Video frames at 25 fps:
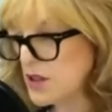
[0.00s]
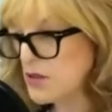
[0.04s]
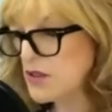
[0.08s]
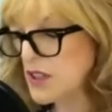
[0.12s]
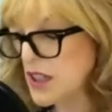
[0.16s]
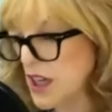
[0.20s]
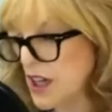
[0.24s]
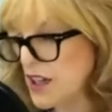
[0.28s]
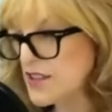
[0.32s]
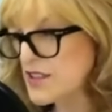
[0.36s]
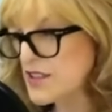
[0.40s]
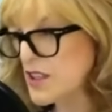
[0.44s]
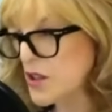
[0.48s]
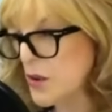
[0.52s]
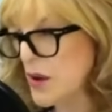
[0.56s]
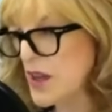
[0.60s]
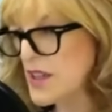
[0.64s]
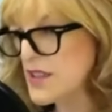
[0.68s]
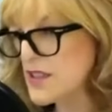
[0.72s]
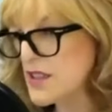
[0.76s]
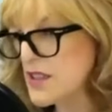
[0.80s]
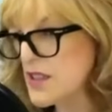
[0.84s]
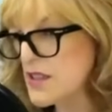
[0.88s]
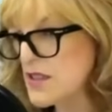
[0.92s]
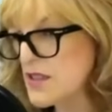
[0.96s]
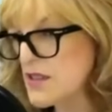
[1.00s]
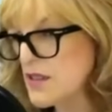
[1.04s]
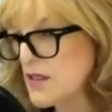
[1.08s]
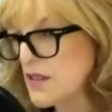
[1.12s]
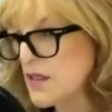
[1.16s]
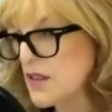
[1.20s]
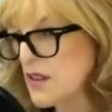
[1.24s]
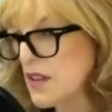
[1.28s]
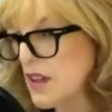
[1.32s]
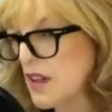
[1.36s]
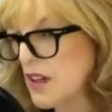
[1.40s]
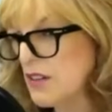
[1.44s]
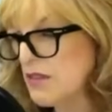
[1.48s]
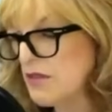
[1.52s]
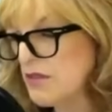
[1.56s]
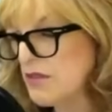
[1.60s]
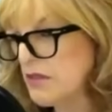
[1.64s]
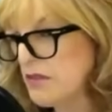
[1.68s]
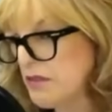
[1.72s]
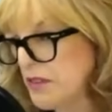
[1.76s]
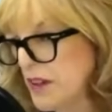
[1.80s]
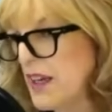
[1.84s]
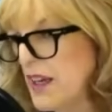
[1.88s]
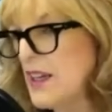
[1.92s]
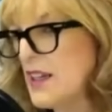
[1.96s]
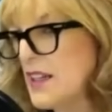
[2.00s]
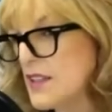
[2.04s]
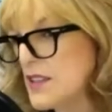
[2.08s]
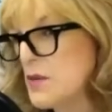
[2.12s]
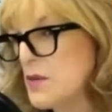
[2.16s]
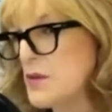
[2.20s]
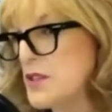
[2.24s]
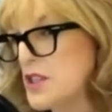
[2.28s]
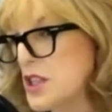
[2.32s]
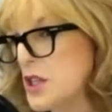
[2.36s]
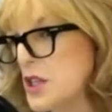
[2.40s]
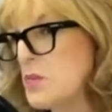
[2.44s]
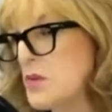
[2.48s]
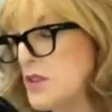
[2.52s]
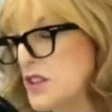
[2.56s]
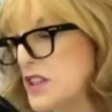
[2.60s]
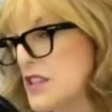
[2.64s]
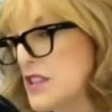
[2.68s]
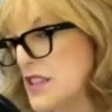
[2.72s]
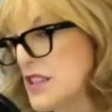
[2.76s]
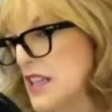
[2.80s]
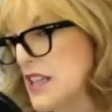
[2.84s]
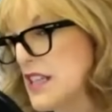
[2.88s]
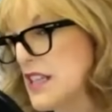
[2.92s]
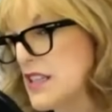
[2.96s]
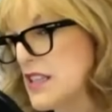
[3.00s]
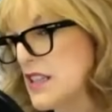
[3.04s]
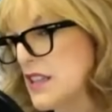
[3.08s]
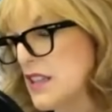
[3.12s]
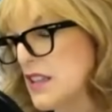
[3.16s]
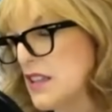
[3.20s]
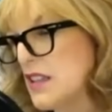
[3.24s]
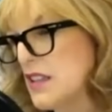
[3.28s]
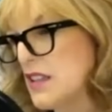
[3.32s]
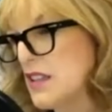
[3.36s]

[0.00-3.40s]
The consequences of failing to interpret this data,